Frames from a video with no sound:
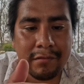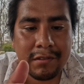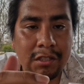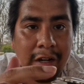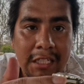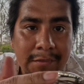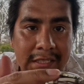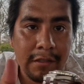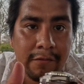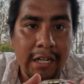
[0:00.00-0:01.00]
scratched
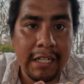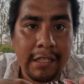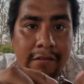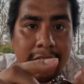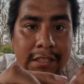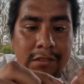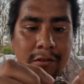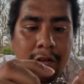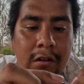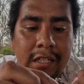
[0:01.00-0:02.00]
myself on any of this
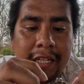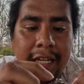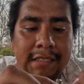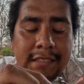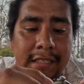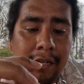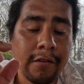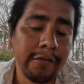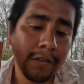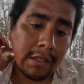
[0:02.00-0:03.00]
or on the case
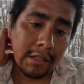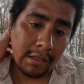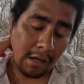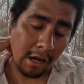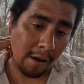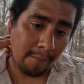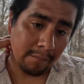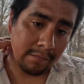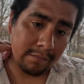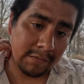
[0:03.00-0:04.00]
itself.
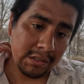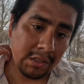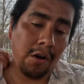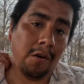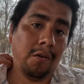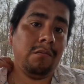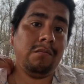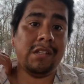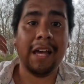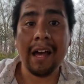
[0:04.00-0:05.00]
So
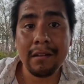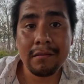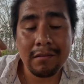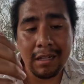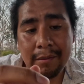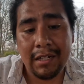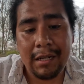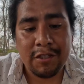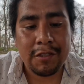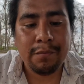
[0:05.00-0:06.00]
yeah, I mean,
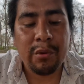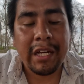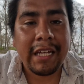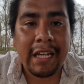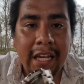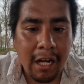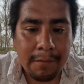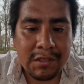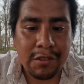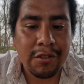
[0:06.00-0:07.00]
I'm just bringing it up
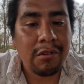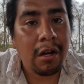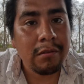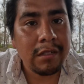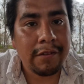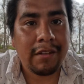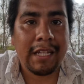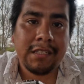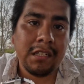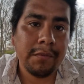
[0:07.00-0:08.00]
so if
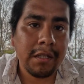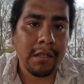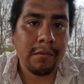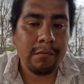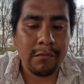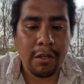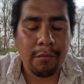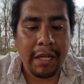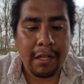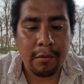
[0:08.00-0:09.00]
that's going to be a,
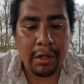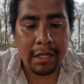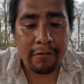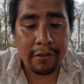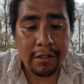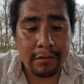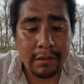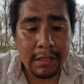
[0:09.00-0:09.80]
make it or break it for you.